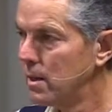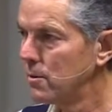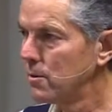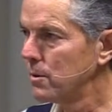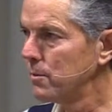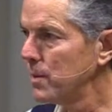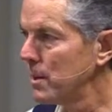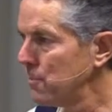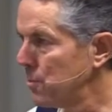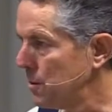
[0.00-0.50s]

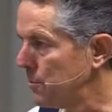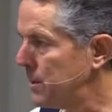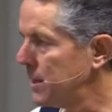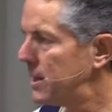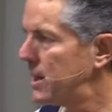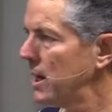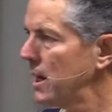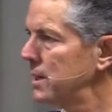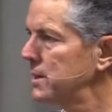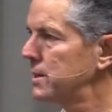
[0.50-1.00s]
Remember,
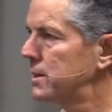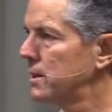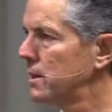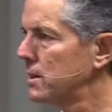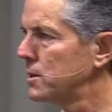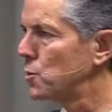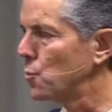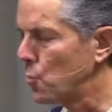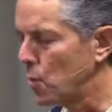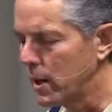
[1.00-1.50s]
because there
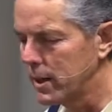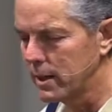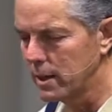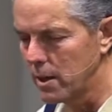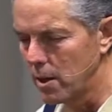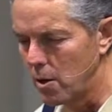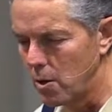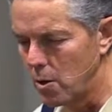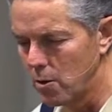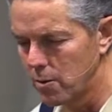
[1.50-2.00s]
is one
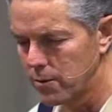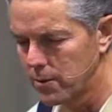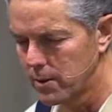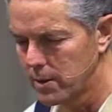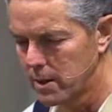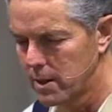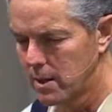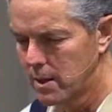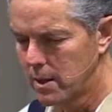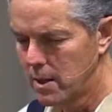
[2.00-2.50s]

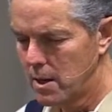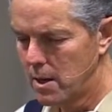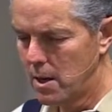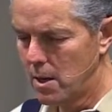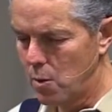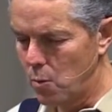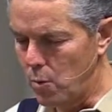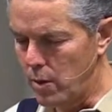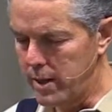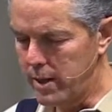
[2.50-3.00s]
loaf,
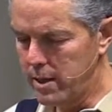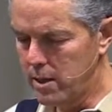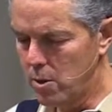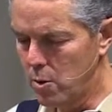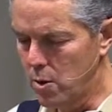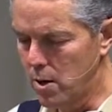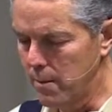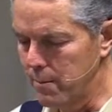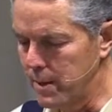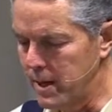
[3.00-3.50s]
we
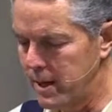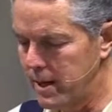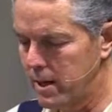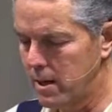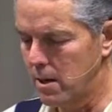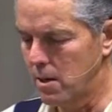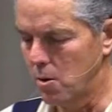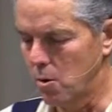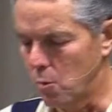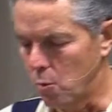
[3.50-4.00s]
who are many
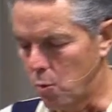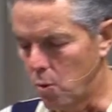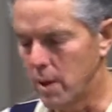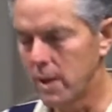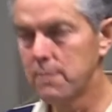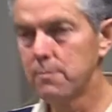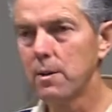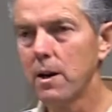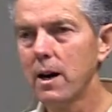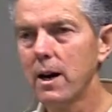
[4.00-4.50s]
are
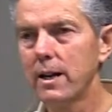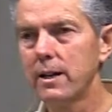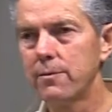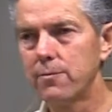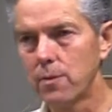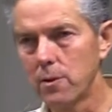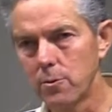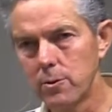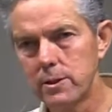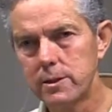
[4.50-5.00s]
one body,
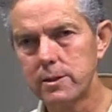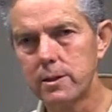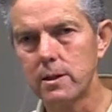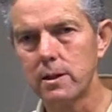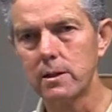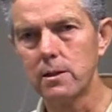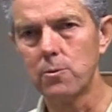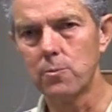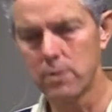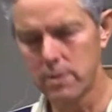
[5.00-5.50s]
for we
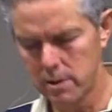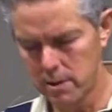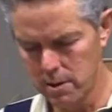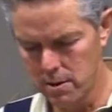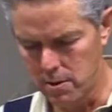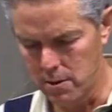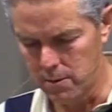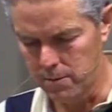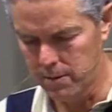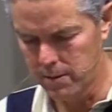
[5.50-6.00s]
share the one
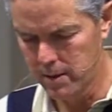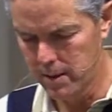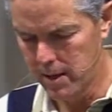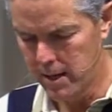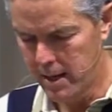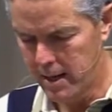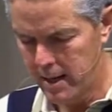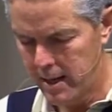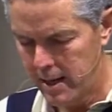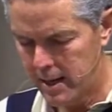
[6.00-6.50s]
loaf.
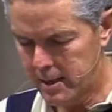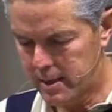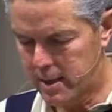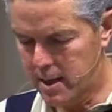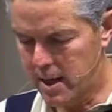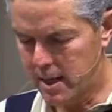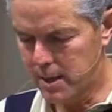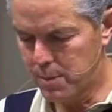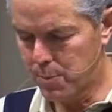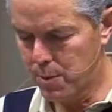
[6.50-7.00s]
It's
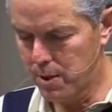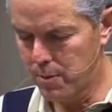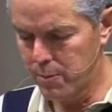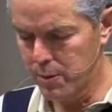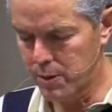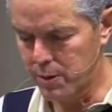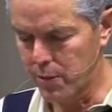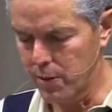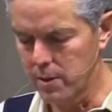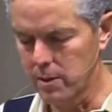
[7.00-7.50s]
God's
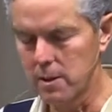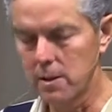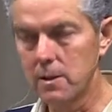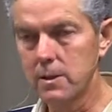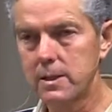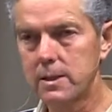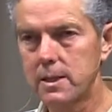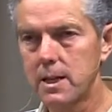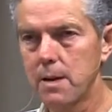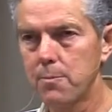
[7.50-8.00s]
purpose for the
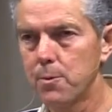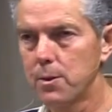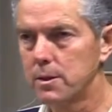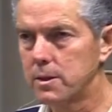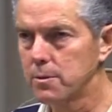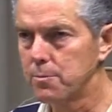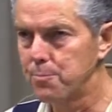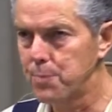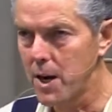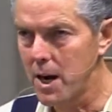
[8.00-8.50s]
Lord's Supper
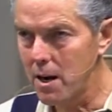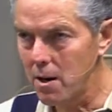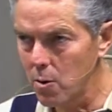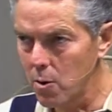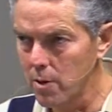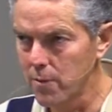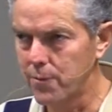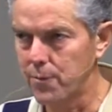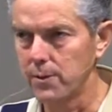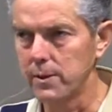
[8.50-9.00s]
to
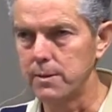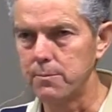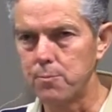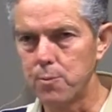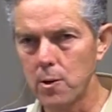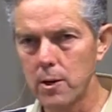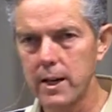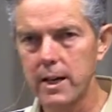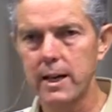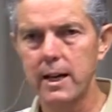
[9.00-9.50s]
powerfully
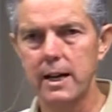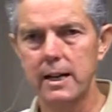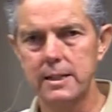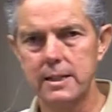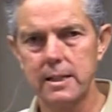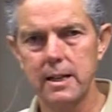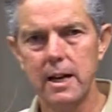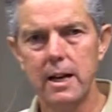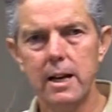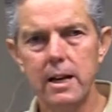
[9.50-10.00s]
bring
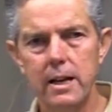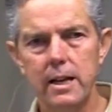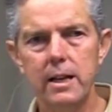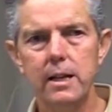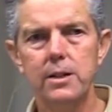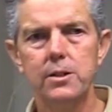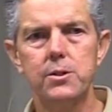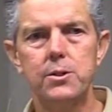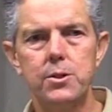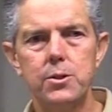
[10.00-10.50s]
us
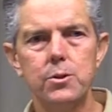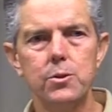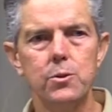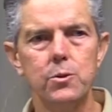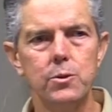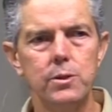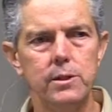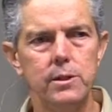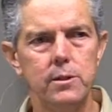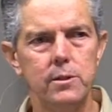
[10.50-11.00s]

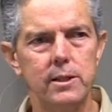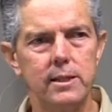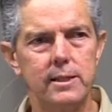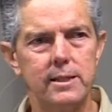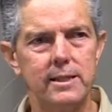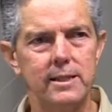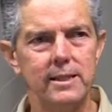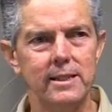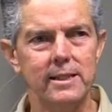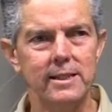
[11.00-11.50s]
into
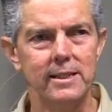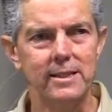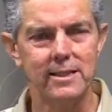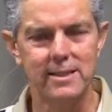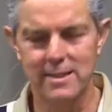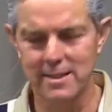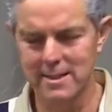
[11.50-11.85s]
unity.